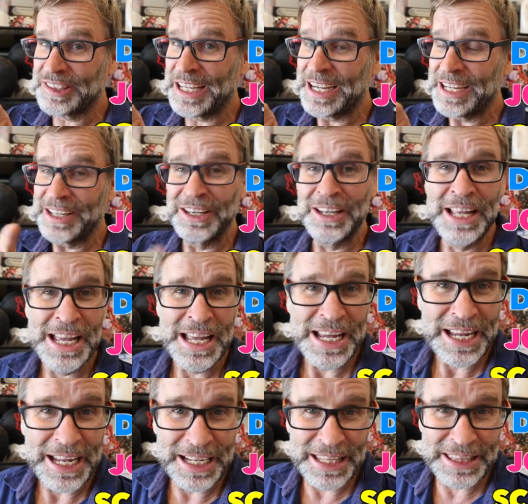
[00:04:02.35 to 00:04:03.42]
scale,
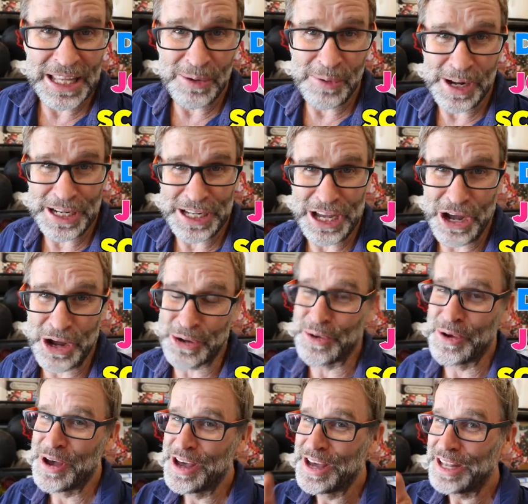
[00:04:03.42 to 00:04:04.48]
how'd that one go?